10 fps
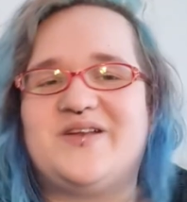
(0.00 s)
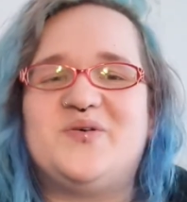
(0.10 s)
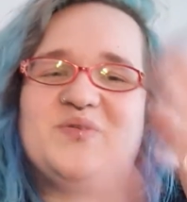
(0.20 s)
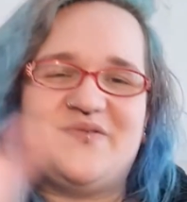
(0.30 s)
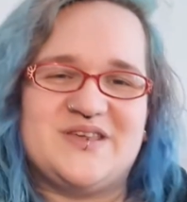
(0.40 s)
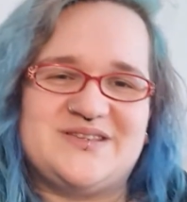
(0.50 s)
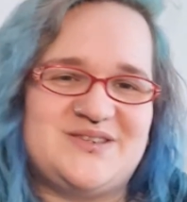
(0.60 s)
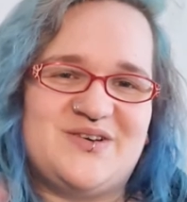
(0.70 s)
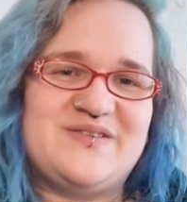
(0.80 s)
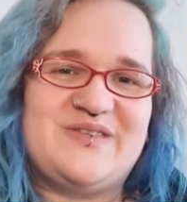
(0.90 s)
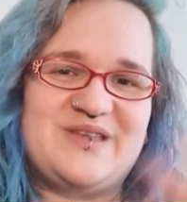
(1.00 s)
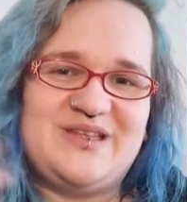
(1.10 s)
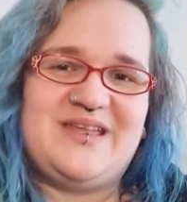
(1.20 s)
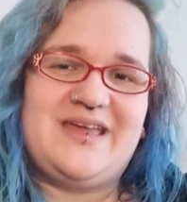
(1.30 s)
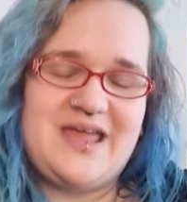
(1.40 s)
you know, all of this stuff
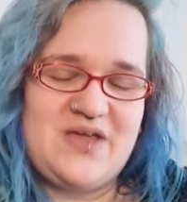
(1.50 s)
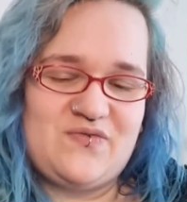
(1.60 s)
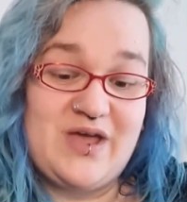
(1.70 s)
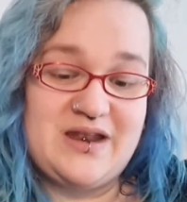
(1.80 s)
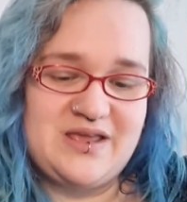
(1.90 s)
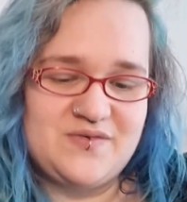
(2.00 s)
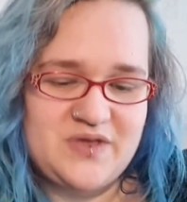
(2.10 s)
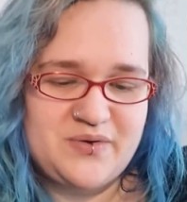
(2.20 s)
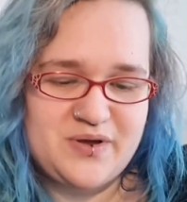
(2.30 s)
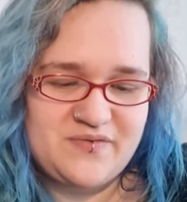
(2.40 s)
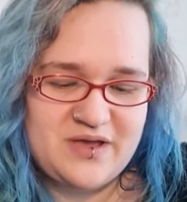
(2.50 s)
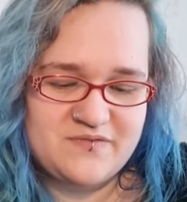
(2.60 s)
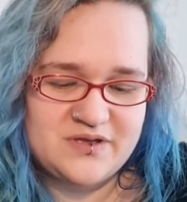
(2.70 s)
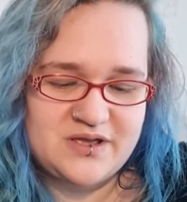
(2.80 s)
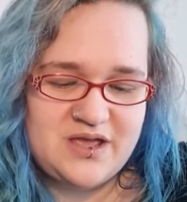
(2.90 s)
that if any of you have
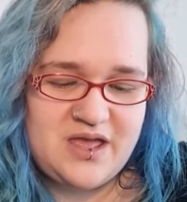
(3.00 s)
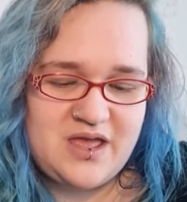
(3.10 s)
ever